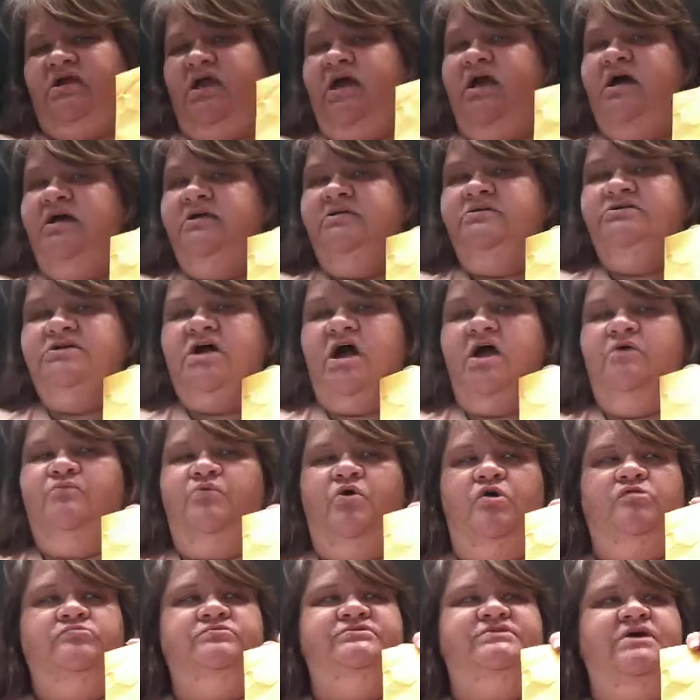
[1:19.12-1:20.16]
the end, I
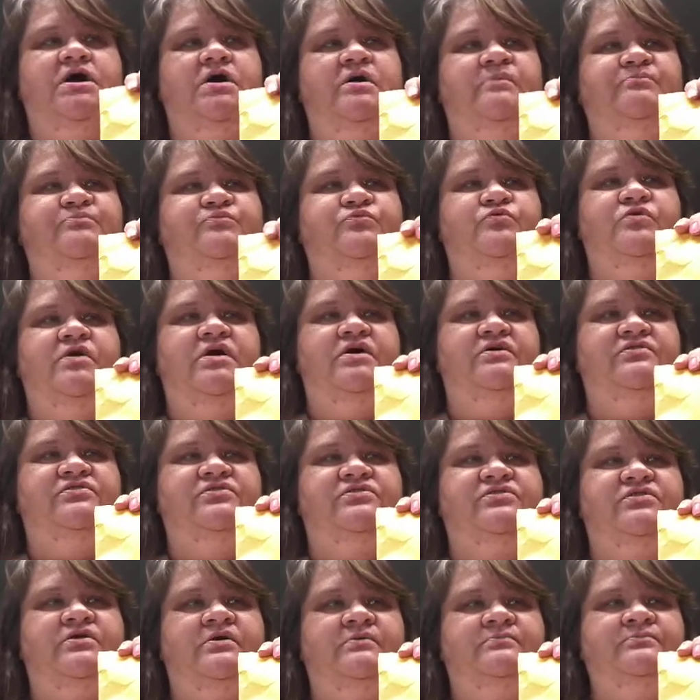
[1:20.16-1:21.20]
wound up
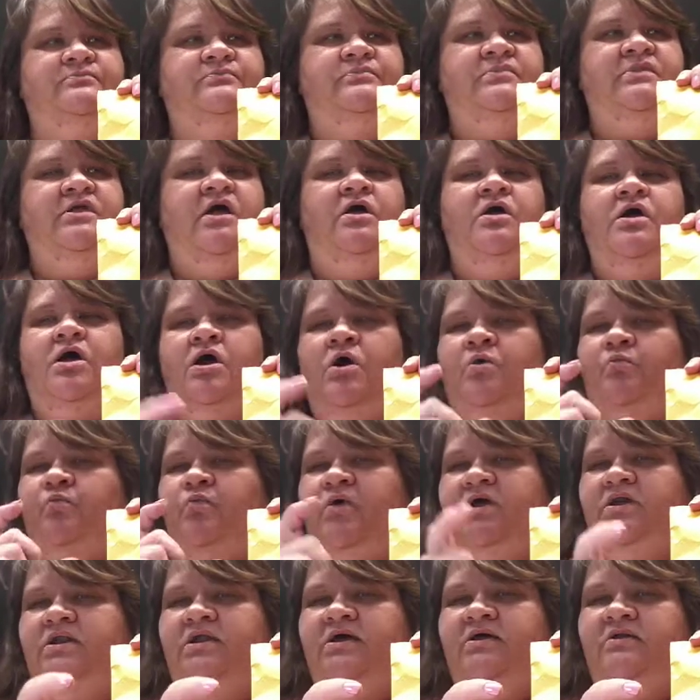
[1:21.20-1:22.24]
with
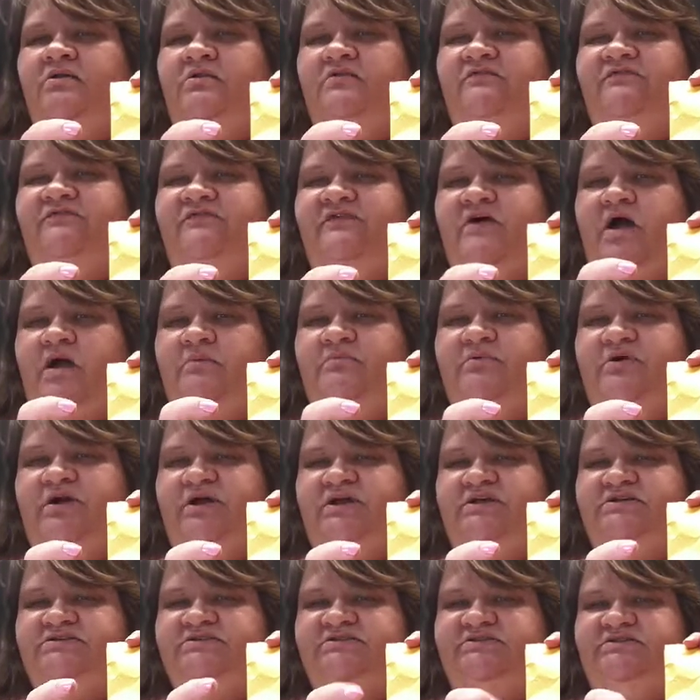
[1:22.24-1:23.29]
one little
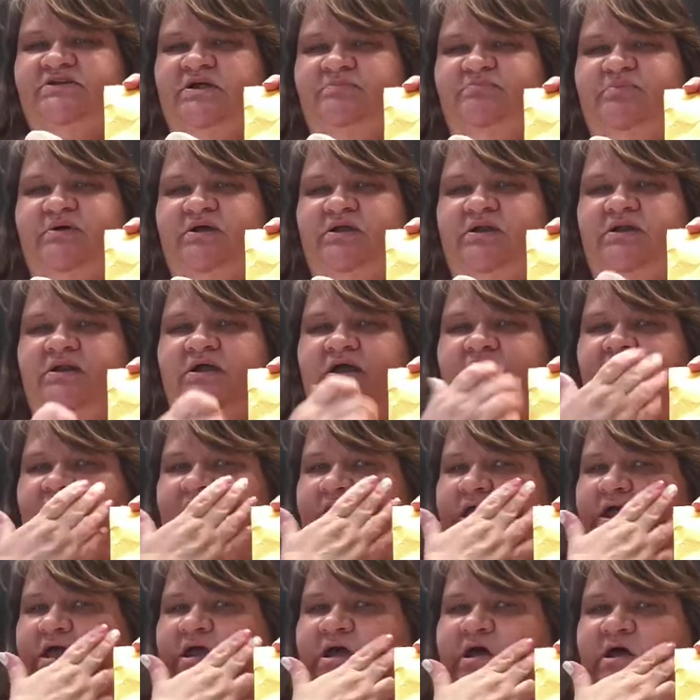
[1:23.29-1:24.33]
fabric snippet
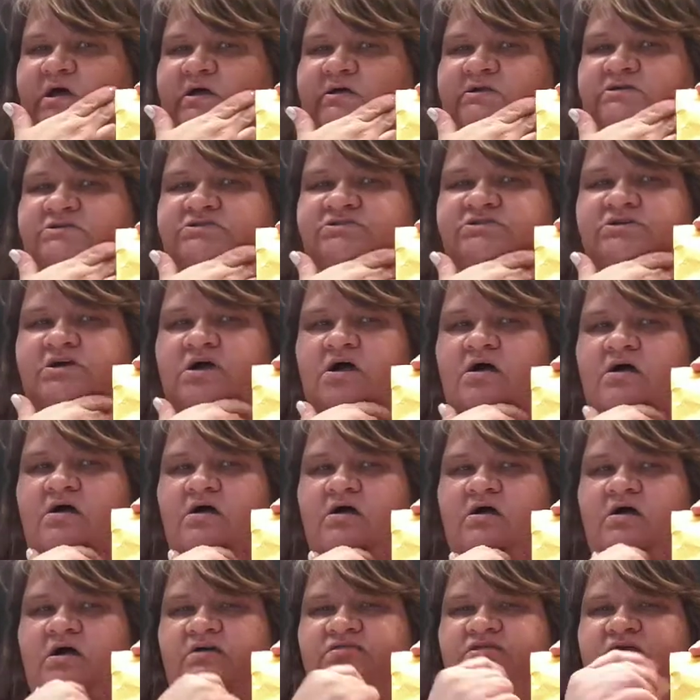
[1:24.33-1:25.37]
and
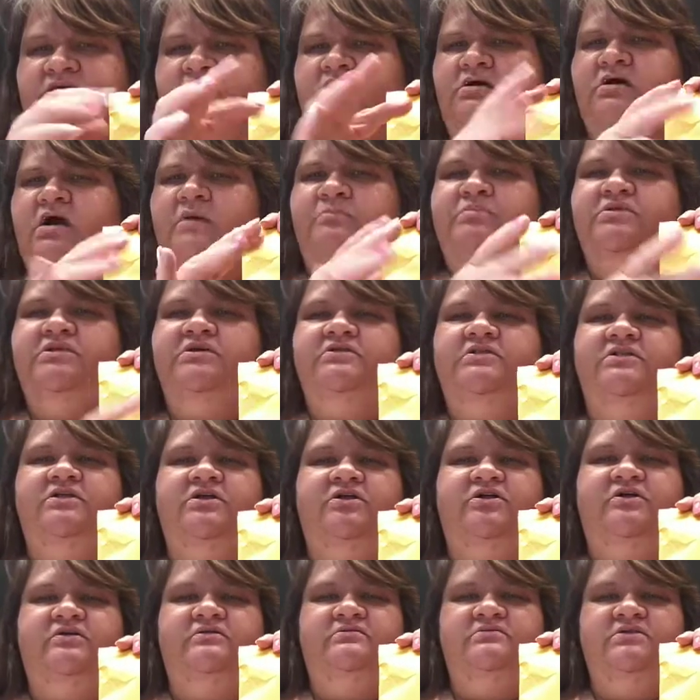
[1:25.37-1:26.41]
I think a couple
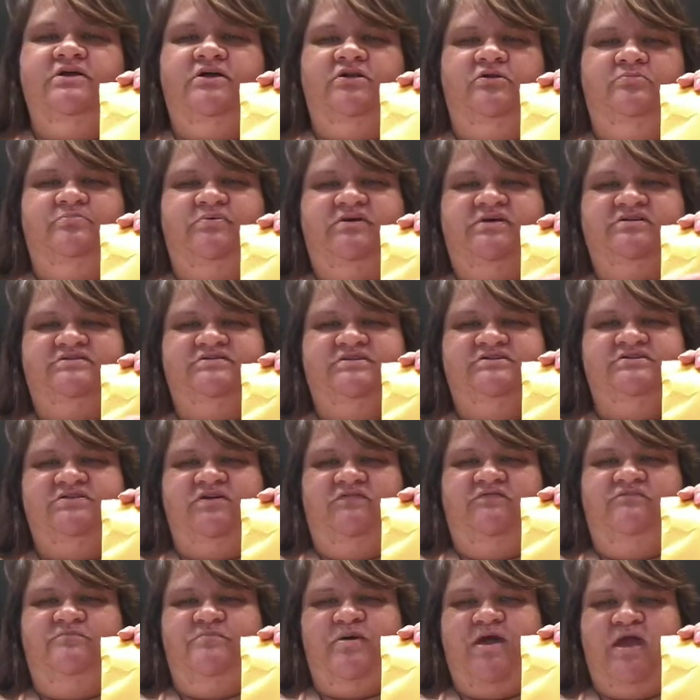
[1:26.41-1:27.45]
of little pieces
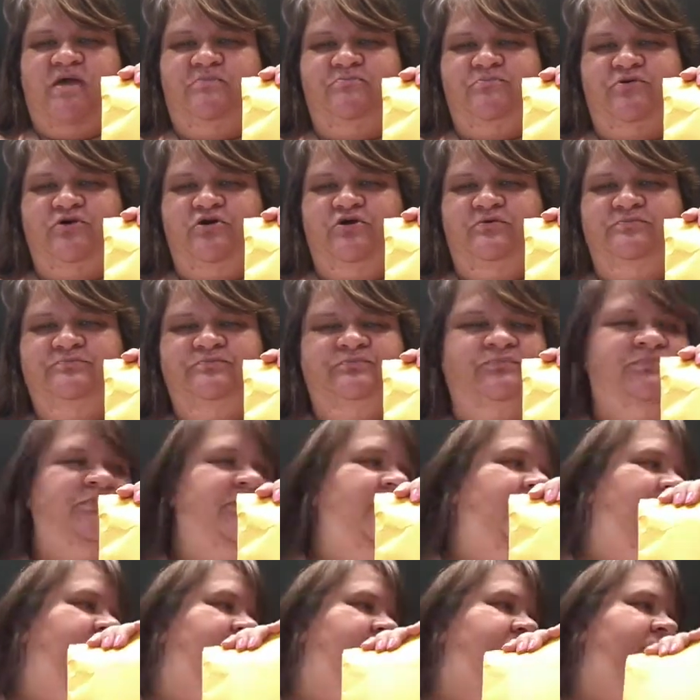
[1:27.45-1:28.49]
of paper.
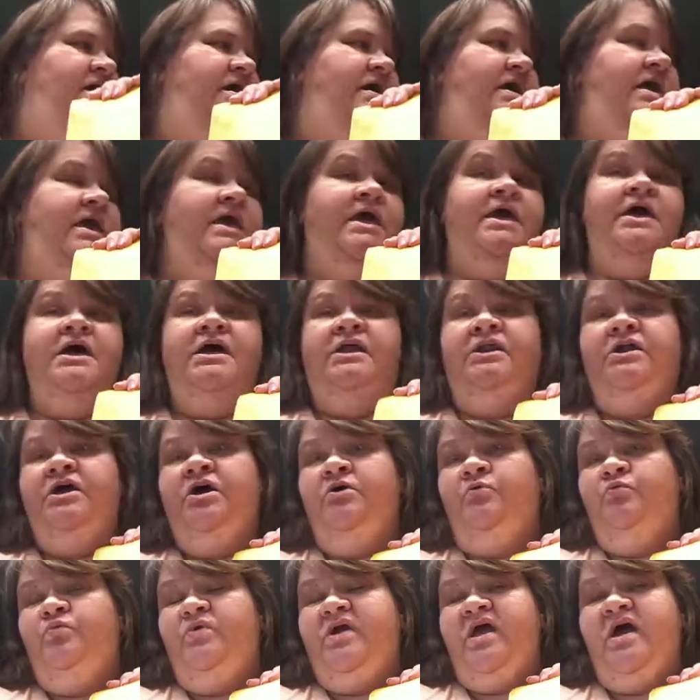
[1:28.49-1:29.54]
And
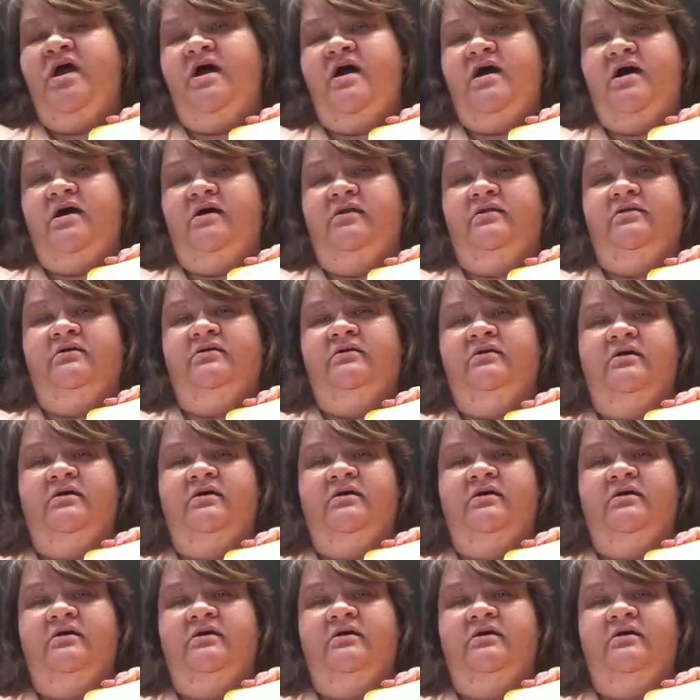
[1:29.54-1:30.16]
I